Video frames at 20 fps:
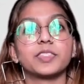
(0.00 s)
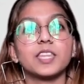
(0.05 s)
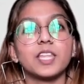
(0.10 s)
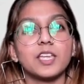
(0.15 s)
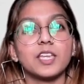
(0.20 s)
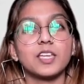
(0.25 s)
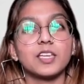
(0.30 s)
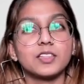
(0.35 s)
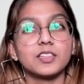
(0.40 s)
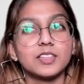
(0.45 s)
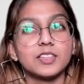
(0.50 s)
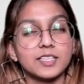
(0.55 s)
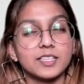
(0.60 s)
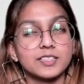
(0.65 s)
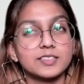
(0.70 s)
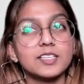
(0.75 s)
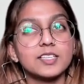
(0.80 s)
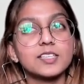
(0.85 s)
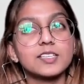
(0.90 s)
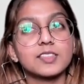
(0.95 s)
they
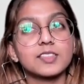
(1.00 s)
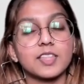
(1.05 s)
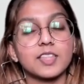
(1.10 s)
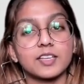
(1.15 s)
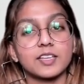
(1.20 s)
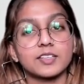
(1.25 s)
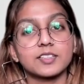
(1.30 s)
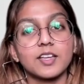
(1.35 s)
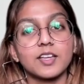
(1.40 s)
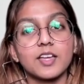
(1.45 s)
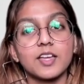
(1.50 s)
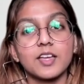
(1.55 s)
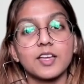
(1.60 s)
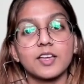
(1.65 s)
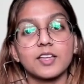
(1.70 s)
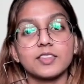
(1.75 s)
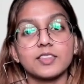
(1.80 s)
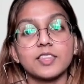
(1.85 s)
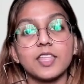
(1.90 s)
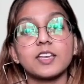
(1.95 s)
think that
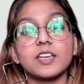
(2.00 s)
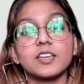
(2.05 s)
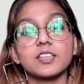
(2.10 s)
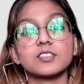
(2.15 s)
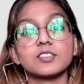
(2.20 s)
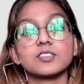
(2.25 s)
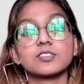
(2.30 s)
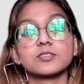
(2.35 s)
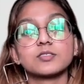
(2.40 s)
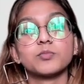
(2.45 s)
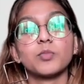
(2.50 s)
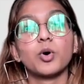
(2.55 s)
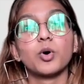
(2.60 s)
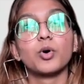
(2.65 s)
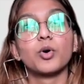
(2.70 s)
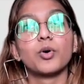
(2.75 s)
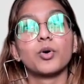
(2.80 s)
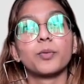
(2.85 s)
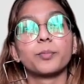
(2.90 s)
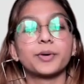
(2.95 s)
is
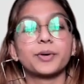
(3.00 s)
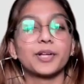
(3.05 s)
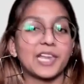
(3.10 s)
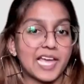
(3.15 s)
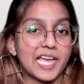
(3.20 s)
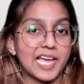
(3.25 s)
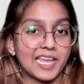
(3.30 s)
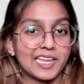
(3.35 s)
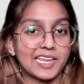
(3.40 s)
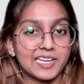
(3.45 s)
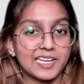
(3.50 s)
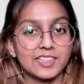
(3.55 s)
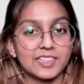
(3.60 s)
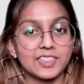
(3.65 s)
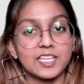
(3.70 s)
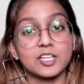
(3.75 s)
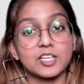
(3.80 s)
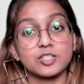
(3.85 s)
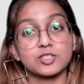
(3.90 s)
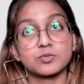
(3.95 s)
more polite
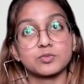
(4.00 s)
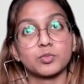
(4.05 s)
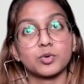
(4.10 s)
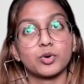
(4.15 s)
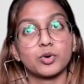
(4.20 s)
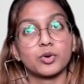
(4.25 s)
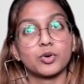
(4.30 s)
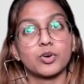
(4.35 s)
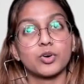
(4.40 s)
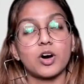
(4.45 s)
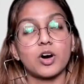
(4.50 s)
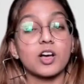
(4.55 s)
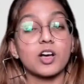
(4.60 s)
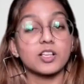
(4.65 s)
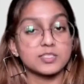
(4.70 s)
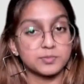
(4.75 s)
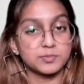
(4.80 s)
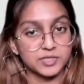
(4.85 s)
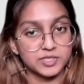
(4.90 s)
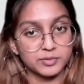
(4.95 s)
and that is more
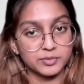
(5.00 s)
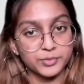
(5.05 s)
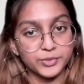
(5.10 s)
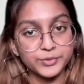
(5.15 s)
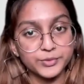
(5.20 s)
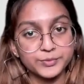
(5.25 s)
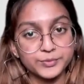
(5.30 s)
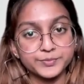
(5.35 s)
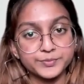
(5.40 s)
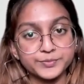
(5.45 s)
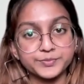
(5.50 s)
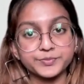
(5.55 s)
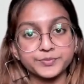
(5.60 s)
hospitable.